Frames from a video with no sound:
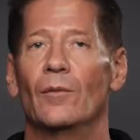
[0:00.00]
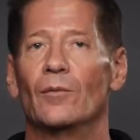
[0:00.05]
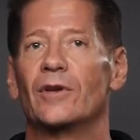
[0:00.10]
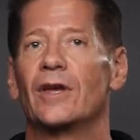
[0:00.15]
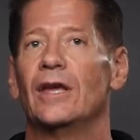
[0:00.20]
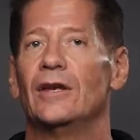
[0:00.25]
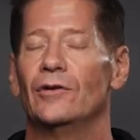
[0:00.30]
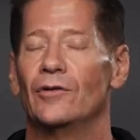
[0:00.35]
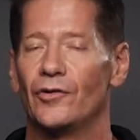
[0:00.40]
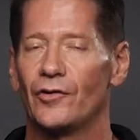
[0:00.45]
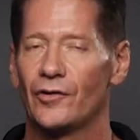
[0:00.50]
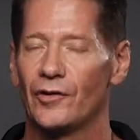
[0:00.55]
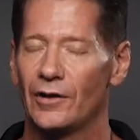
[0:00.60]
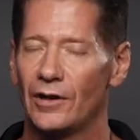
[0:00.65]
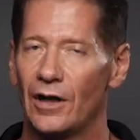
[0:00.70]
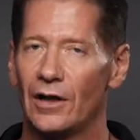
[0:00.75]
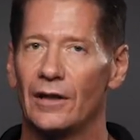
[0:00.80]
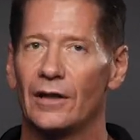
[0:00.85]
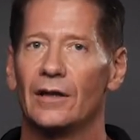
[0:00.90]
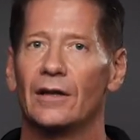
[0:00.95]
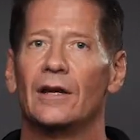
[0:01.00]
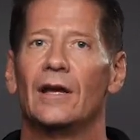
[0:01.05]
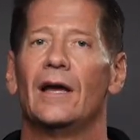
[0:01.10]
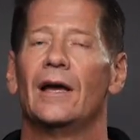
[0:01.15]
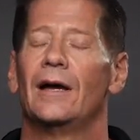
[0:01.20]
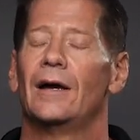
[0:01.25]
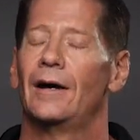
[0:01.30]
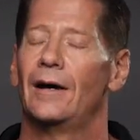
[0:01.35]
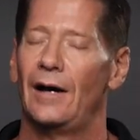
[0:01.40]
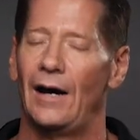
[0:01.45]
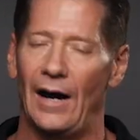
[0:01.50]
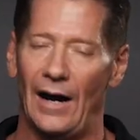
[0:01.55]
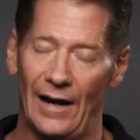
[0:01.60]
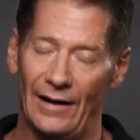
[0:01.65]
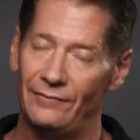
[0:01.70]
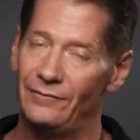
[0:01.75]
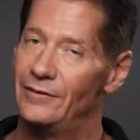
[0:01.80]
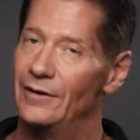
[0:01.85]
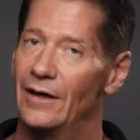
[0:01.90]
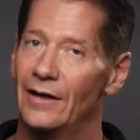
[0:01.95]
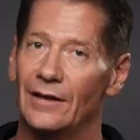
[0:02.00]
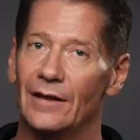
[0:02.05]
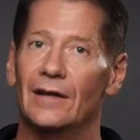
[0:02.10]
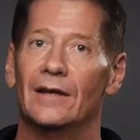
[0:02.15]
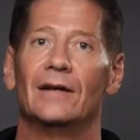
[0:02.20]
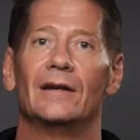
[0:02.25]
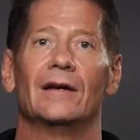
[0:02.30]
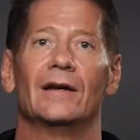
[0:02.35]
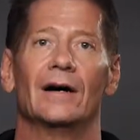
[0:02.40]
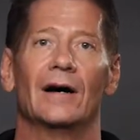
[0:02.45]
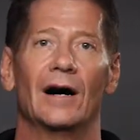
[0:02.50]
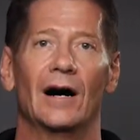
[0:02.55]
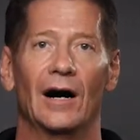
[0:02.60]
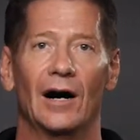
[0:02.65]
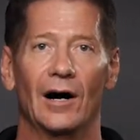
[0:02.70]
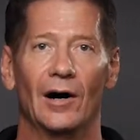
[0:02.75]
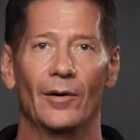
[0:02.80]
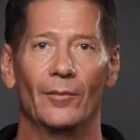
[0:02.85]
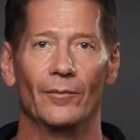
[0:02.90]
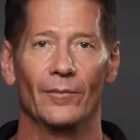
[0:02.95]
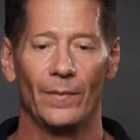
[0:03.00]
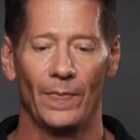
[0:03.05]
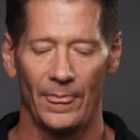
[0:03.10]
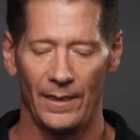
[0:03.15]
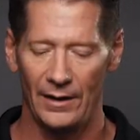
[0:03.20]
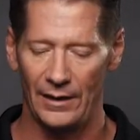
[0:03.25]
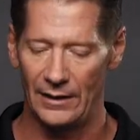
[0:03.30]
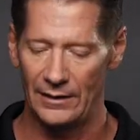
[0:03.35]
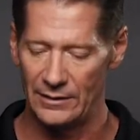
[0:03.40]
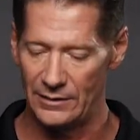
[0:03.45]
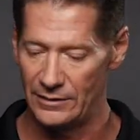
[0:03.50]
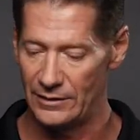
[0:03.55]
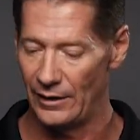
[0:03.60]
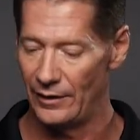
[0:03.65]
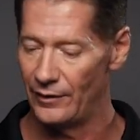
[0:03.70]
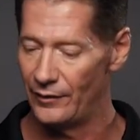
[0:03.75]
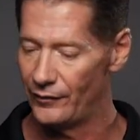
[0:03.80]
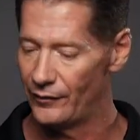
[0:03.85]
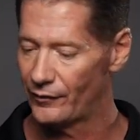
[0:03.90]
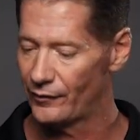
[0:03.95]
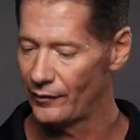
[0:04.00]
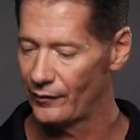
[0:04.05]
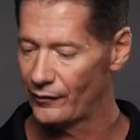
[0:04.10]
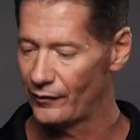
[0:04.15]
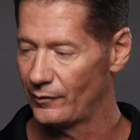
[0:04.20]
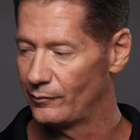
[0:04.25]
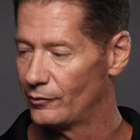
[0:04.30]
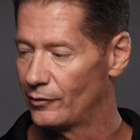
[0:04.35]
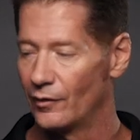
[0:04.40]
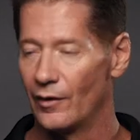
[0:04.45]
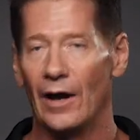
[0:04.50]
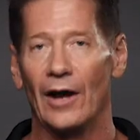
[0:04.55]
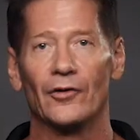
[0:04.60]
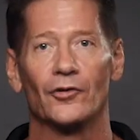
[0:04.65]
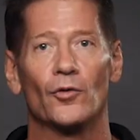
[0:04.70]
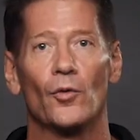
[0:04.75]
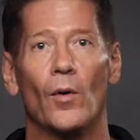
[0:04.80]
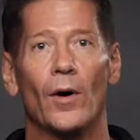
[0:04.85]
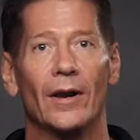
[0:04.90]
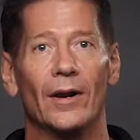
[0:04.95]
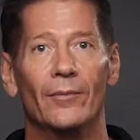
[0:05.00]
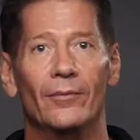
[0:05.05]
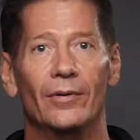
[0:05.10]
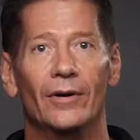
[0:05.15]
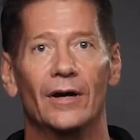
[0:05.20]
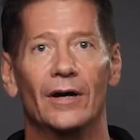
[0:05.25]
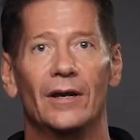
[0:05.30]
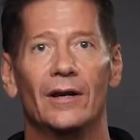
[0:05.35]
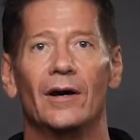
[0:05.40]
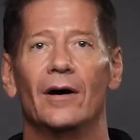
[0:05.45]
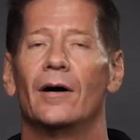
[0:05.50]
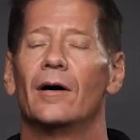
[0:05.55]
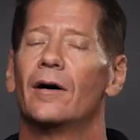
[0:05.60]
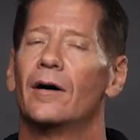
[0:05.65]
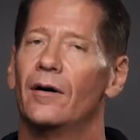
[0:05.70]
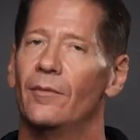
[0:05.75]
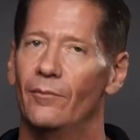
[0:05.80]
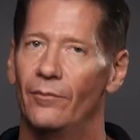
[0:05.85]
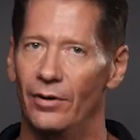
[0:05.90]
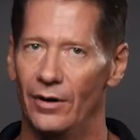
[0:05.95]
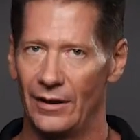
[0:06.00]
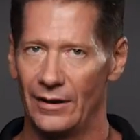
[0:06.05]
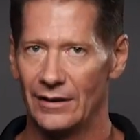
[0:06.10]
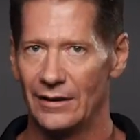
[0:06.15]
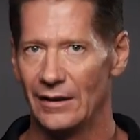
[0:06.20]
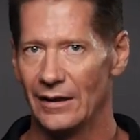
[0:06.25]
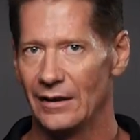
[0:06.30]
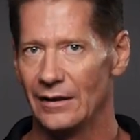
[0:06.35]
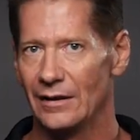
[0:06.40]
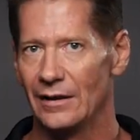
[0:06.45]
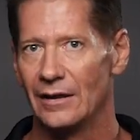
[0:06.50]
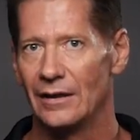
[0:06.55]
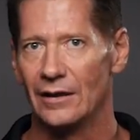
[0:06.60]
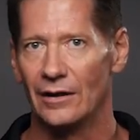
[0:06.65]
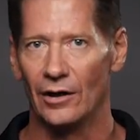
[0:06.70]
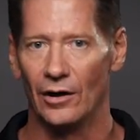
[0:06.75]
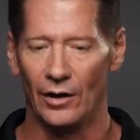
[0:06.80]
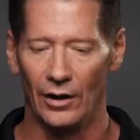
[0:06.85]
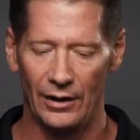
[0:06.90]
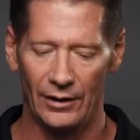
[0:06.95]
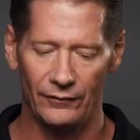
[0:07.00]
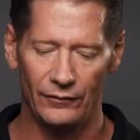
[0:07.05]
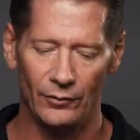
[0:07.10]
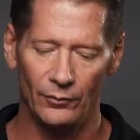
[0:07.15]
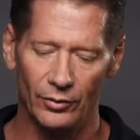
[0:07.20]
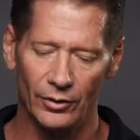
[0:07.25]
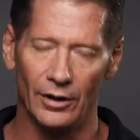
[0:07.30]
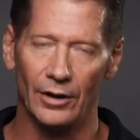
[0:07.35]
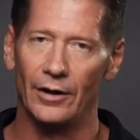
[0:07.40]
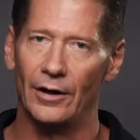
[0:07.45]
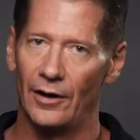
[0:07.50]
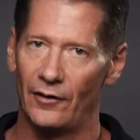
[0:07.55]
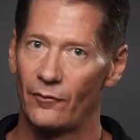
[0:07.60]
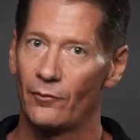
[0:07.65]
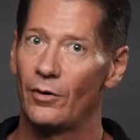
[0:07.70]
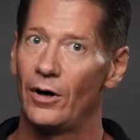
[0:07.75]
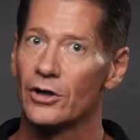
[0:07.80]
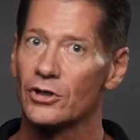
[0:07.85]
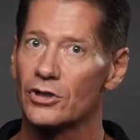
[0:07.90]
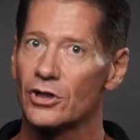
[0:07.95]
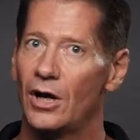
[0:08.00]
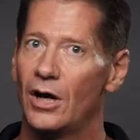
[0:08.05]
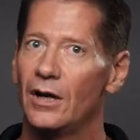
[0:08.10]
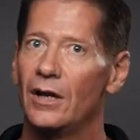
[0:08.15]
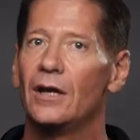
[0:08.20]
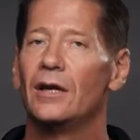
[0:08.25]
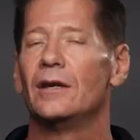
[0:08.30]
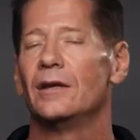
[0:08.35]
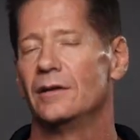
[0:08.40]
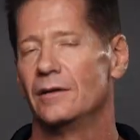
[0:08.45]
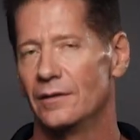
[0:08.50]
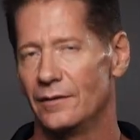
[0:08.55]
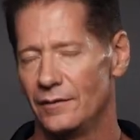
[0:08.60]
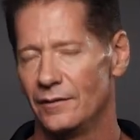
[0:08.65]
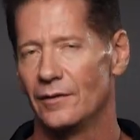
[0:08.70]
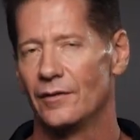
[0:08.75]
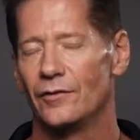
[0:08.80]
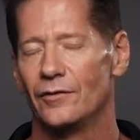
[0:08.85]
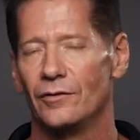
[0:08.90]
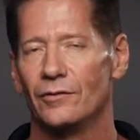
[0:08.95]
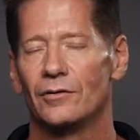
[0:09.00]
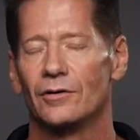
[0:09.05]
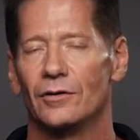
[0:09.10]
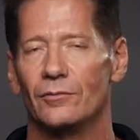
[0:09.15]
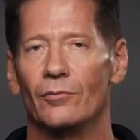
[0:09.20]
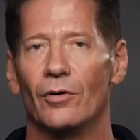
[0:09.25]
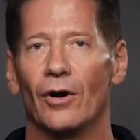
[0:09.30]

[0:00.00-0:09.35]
Can you sit on it? I've done it. It does seem to last quite a bit, but again, if you put enough pressure on it, you could